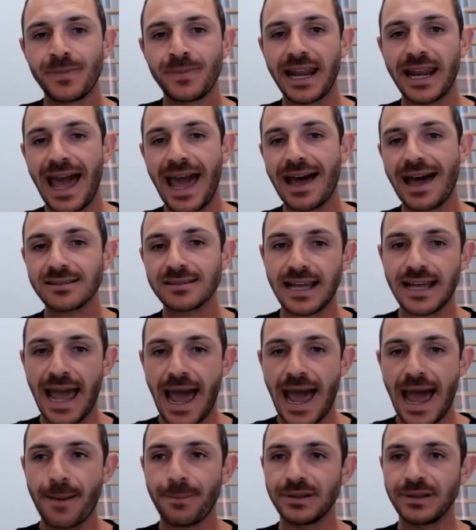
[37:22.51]
that has to
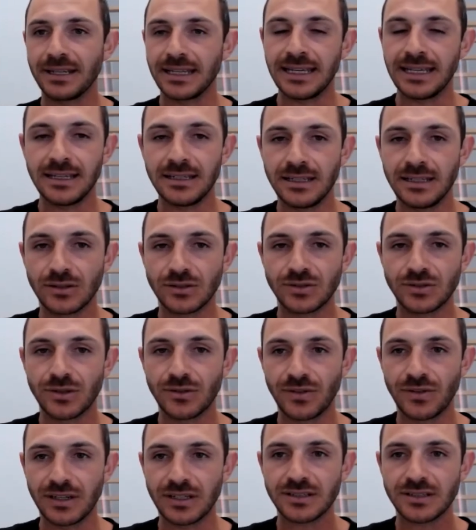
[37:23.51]
happen to get deals to
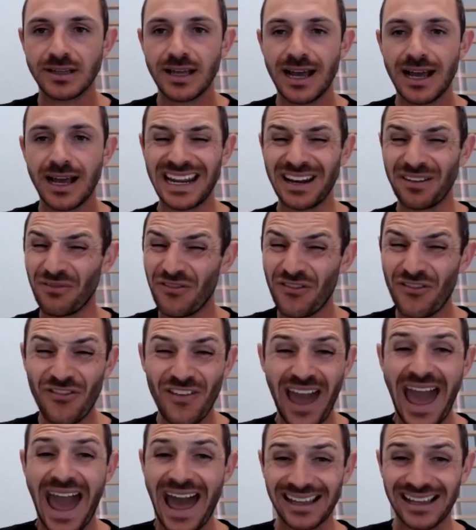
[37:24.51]
the finish line, and
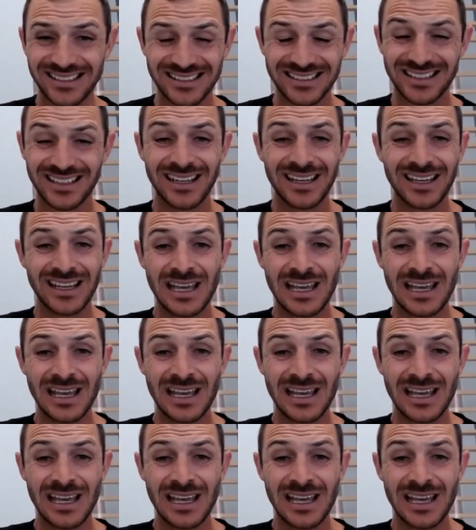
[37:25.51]
fast.